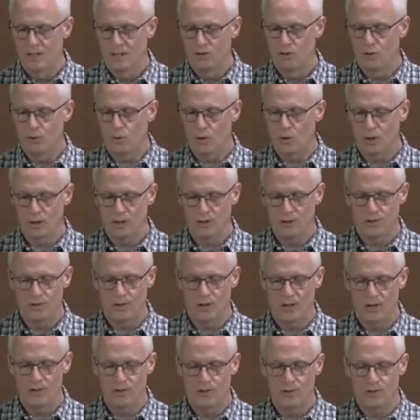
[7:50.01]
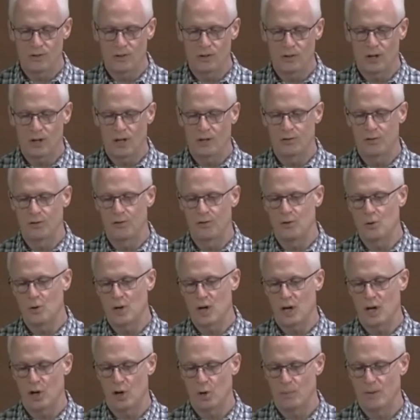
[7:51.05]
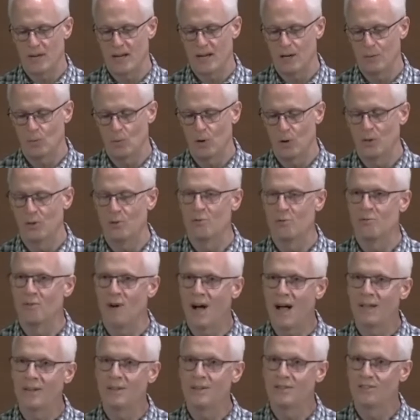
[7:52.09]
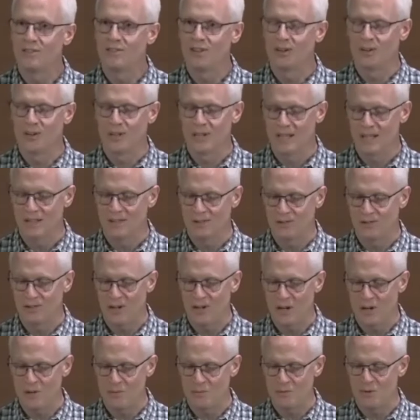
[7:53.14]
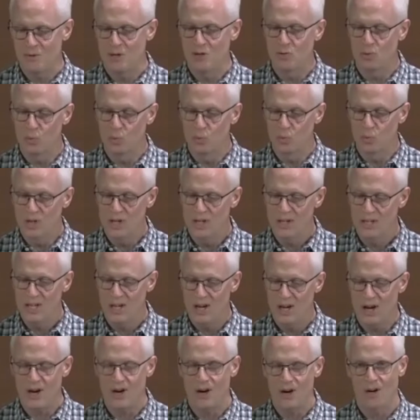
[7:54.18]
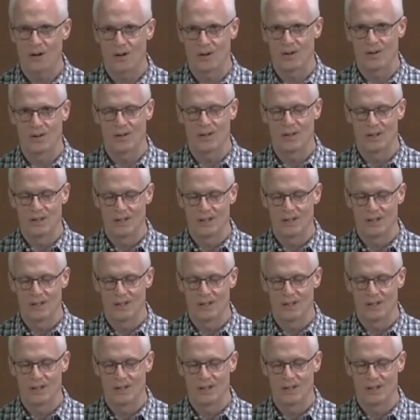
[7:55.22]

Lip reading: to organizations and causes you care about where the volunteering itself is really hard